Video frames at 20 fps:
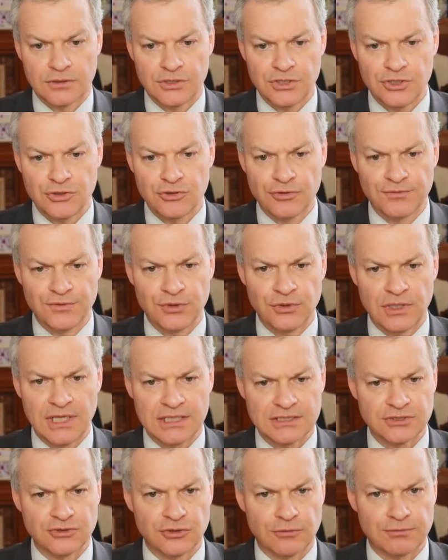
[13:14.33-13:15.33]
The U of
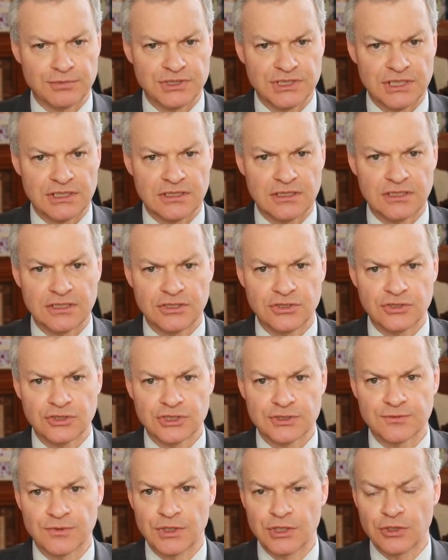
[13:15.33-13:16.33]
Ulex not particularly
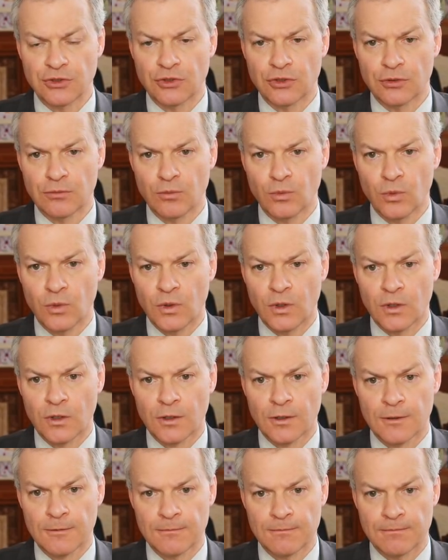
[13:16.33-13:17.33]
useful in column
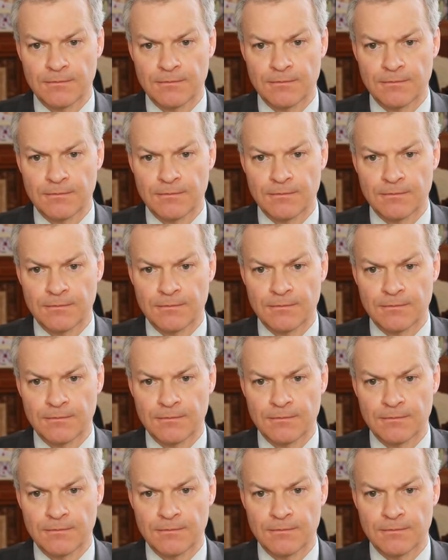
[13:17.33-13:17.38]
1.